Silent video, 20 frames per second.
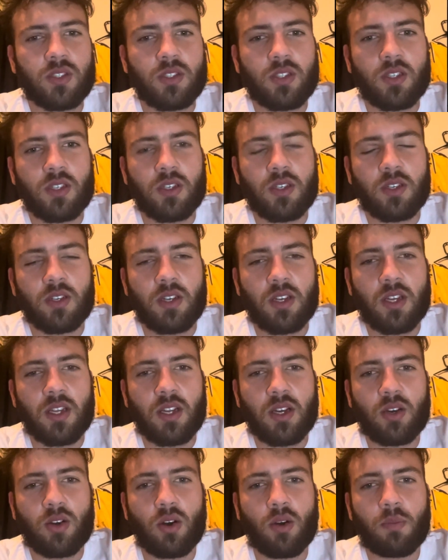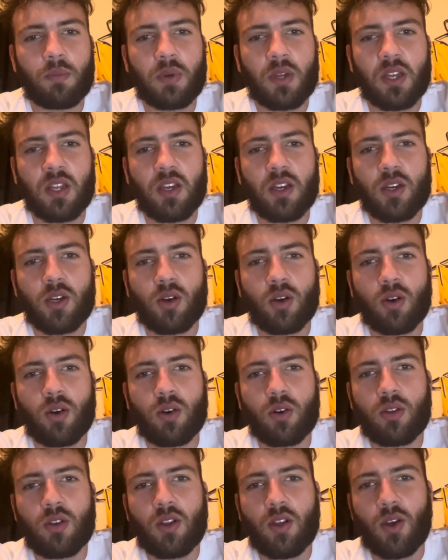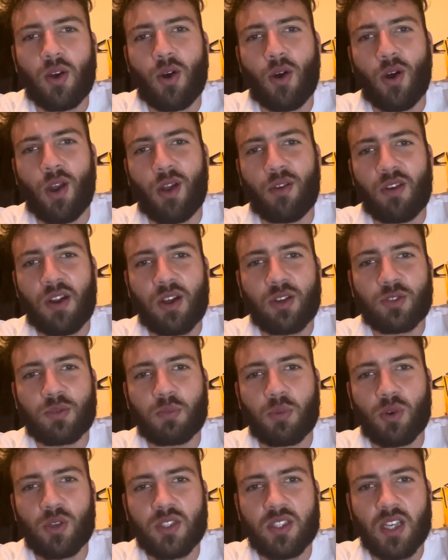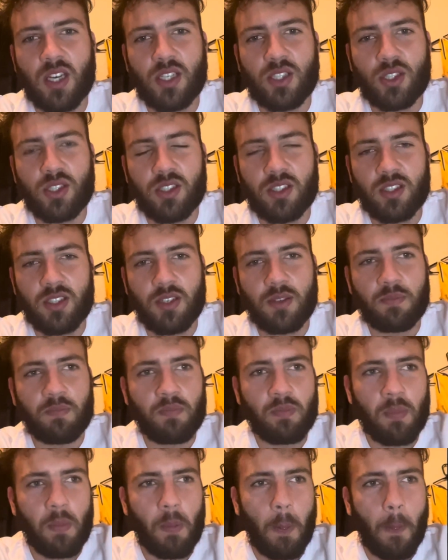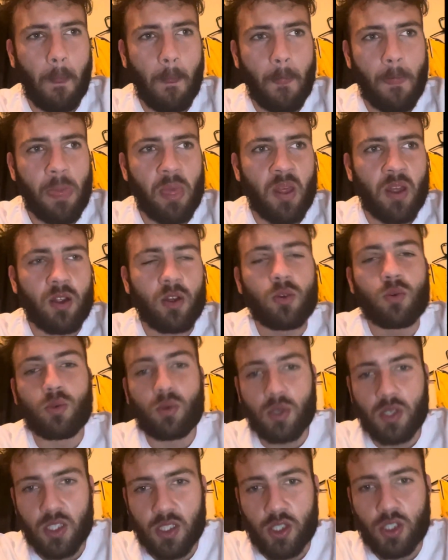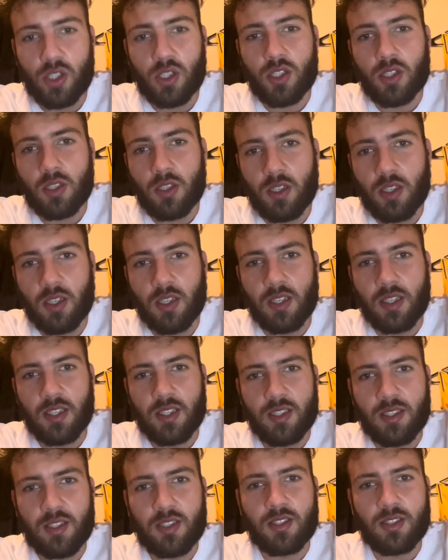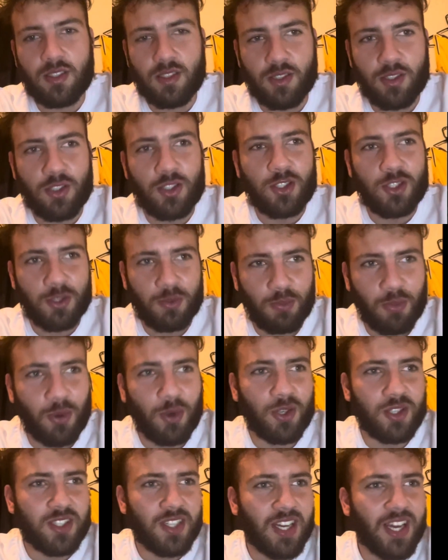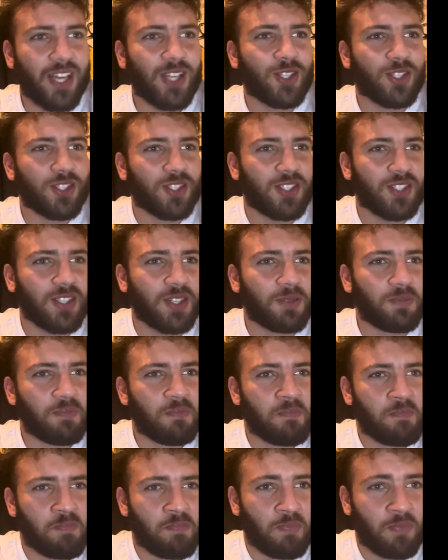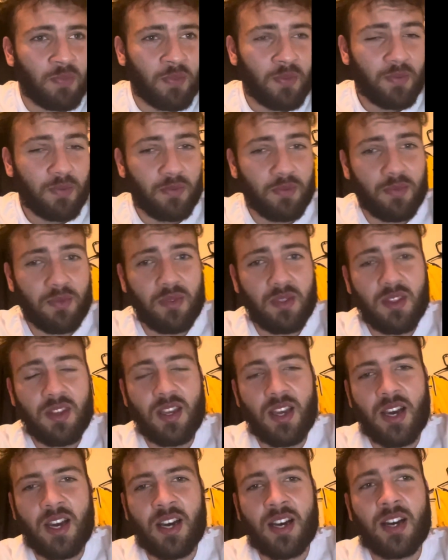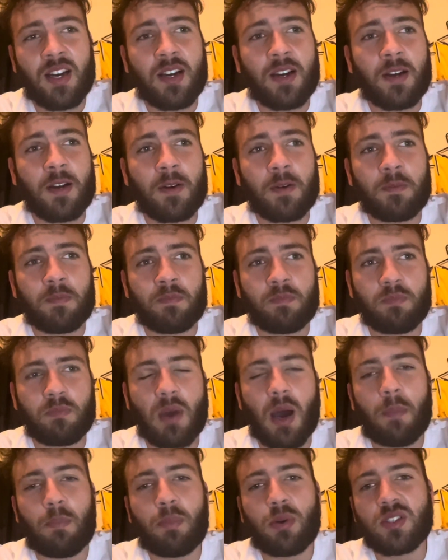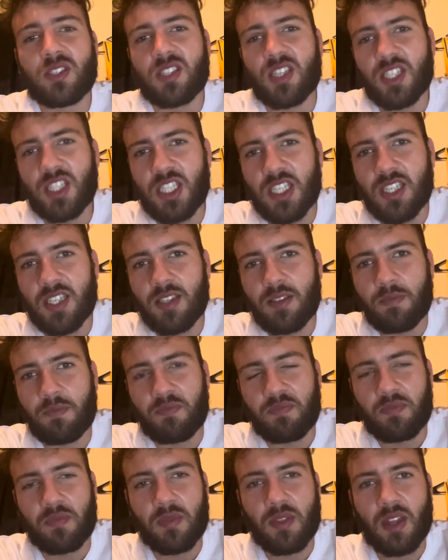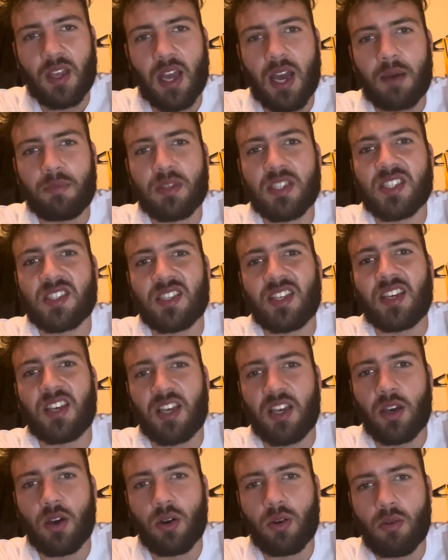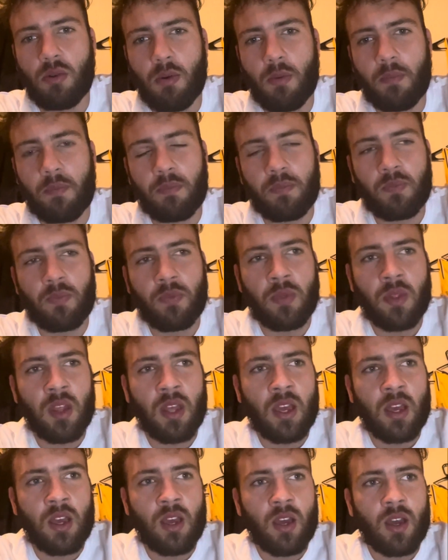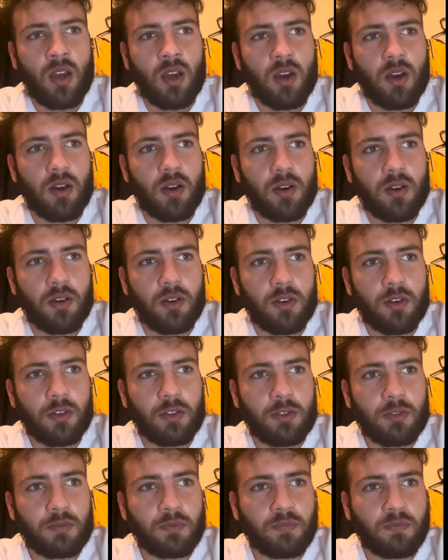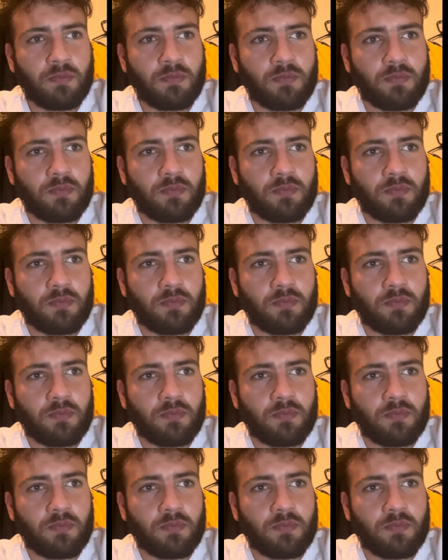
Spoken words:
in a company called All Around Sports Agency, which it's a sports agency. My position, I'm the CEO. And